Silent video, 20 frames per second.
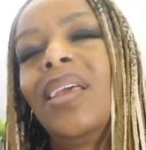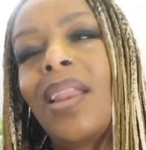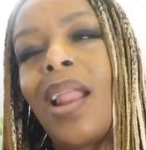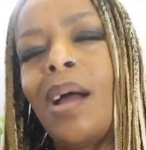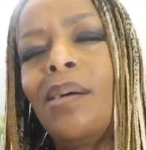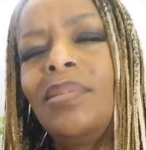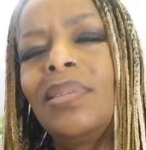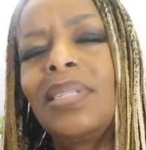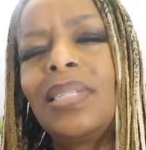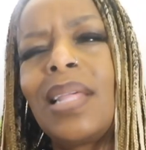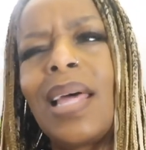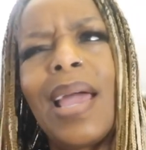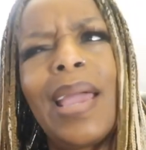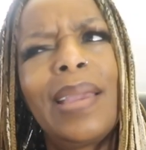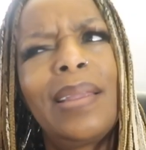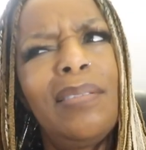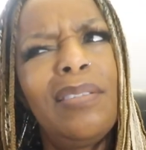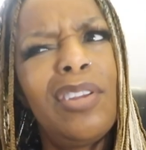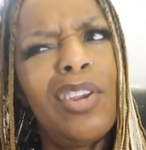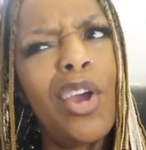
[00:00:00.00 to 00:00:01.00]
and I was
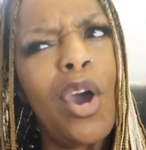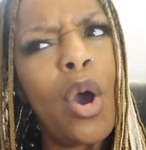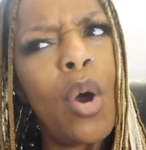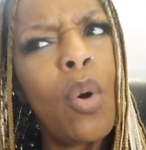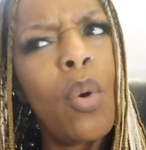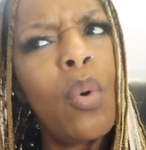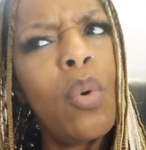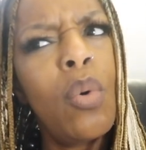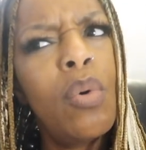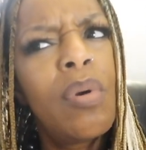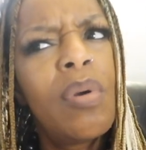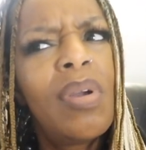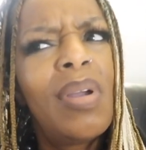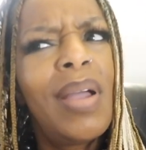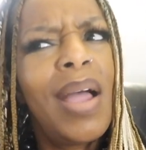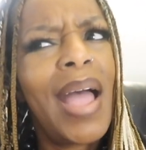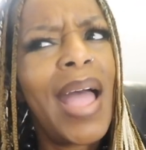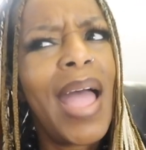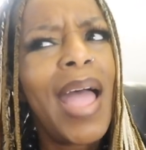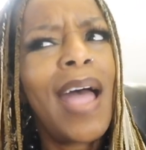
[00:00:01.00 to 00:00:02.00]
like, no,
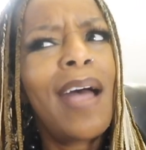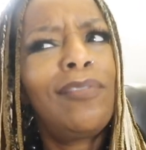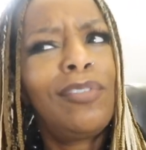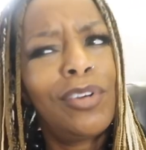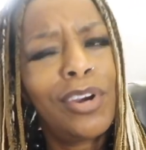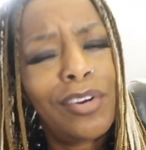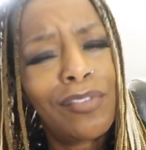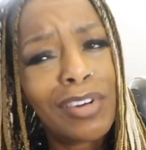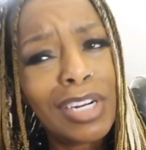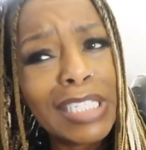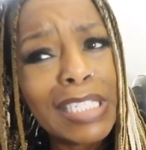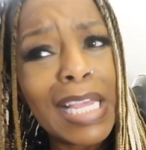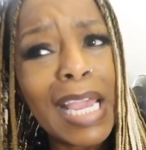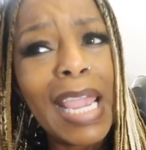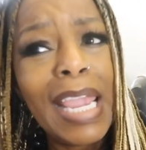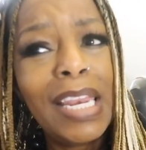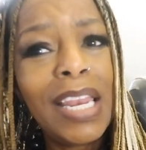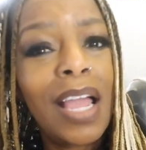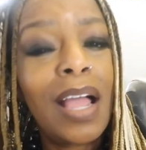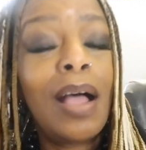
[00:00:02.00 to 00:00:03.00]
I have on a
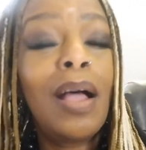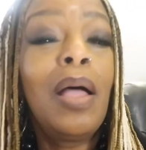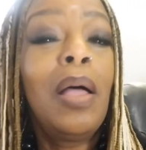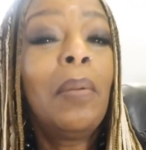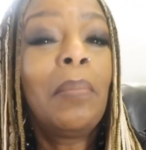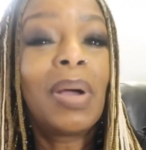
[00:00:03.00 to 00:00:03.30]
retainer